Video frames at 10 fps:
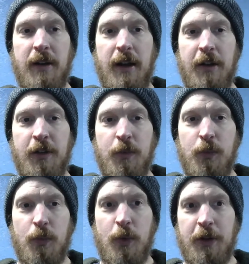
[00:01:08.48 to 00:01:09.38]
just
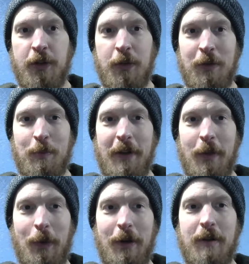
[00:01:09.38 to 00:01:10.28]
want to spread the
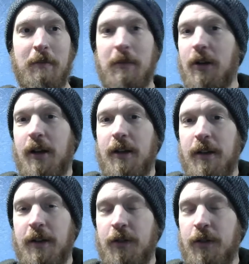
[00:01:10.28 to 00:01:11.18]
word.
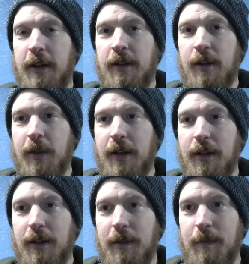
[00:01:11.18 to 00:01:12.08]
It seemed like
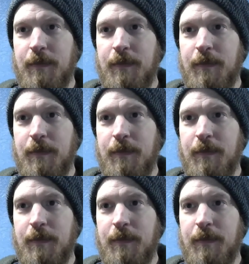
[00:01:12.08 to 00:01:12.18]
an